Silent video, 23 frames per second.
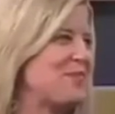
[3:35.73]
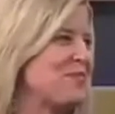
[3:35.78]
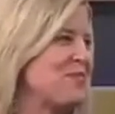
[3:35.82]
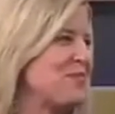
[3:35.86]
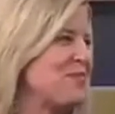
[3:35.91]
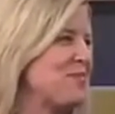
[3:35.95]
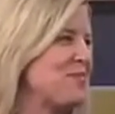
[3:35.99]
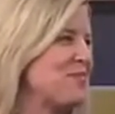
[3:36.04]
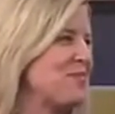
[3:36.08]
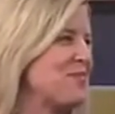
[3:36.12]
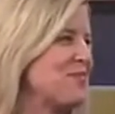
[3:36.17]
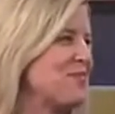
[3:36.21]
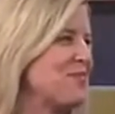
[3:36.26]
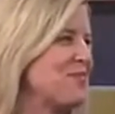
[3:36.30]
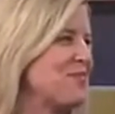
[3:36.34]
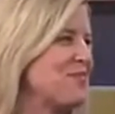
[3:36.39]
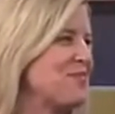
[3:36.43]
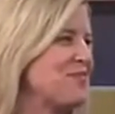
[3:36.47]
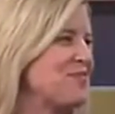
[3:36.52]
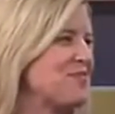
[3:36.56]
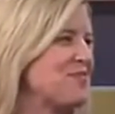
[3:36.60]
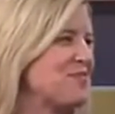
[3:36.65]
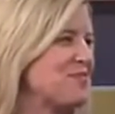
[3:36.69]

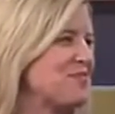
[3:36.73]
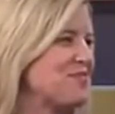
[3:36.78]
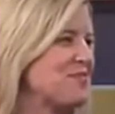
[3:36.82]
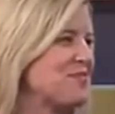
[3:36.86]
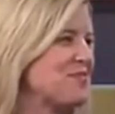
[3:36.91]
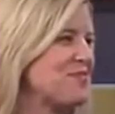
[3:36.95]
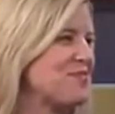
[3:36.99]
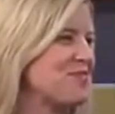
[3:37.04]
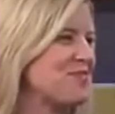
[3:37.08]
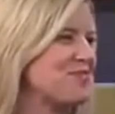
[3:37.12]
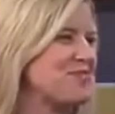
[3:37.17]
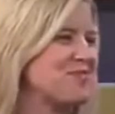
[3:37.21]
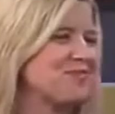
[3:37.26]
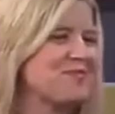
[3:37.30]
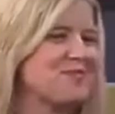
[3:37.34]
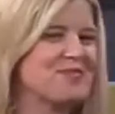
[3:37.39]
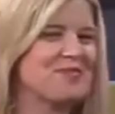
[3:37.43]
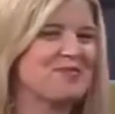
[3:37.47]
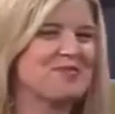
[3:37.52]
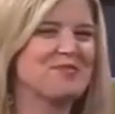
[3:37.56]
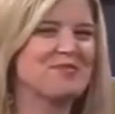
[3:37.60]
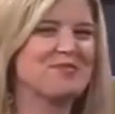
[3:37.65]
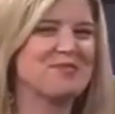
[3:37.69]

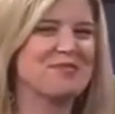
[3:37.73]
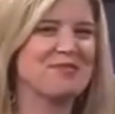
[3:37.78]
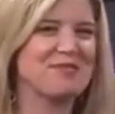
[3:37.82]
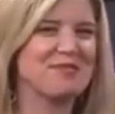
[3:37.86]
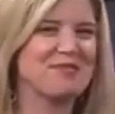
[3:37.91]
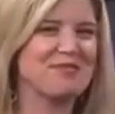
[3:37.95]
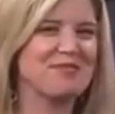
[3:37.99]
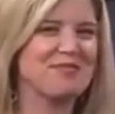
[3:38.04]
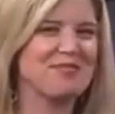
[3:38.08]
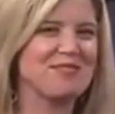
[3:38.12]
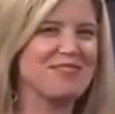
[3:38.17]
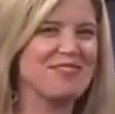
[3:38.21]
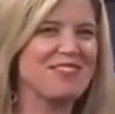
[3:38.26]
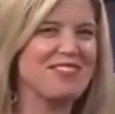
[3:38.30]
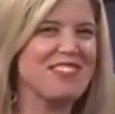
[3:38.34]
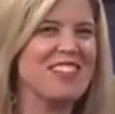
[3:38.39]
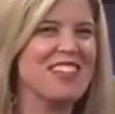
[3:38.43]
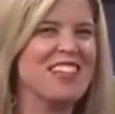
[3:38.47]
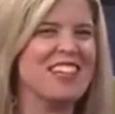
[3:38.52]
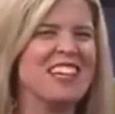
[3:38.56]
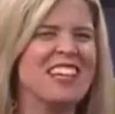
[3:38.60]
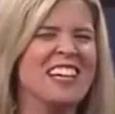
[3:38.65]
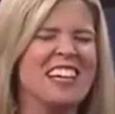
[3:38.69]

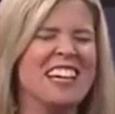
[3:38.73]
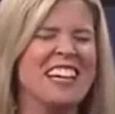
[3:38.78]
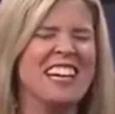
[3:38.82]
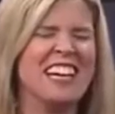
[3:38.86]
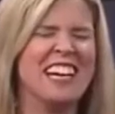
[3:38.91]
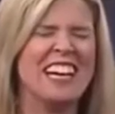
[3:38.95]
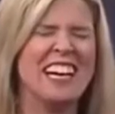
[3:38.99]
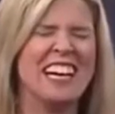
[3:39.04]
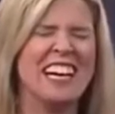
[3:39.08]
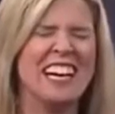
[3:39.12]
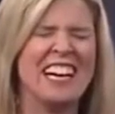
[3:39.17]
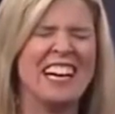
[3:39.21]
(silent)